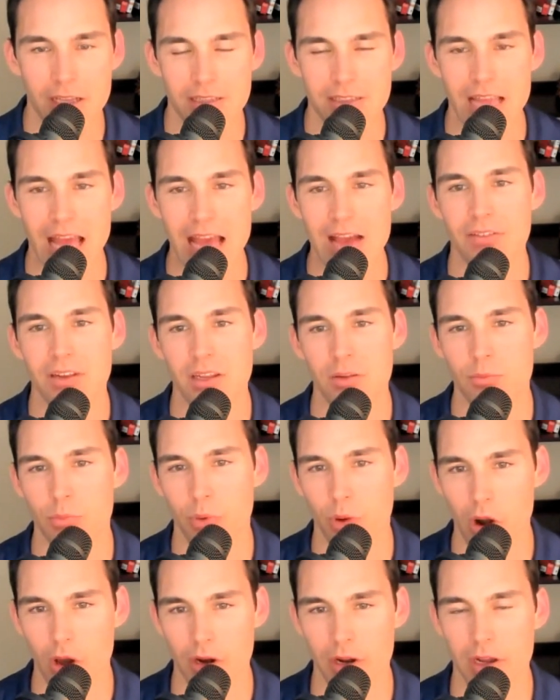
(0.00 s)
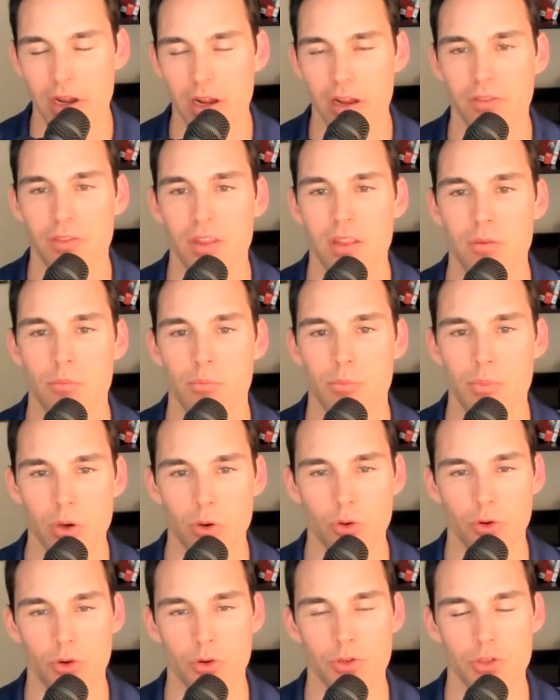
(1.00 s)
to have an end product that
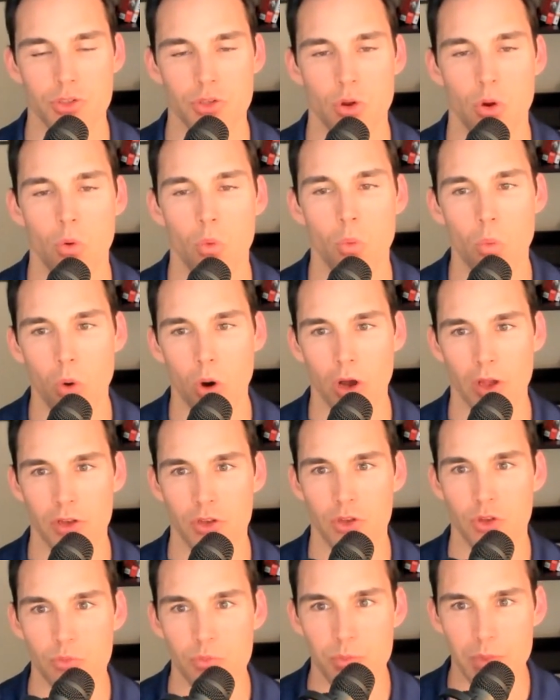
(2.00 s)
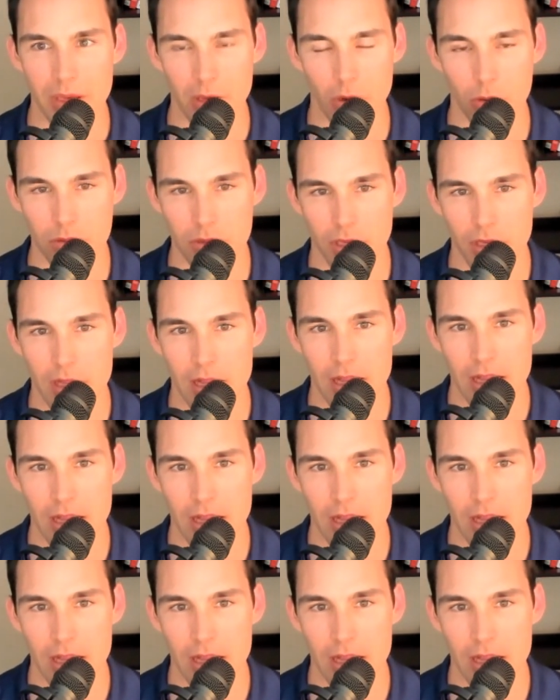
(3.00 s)
builders want to build.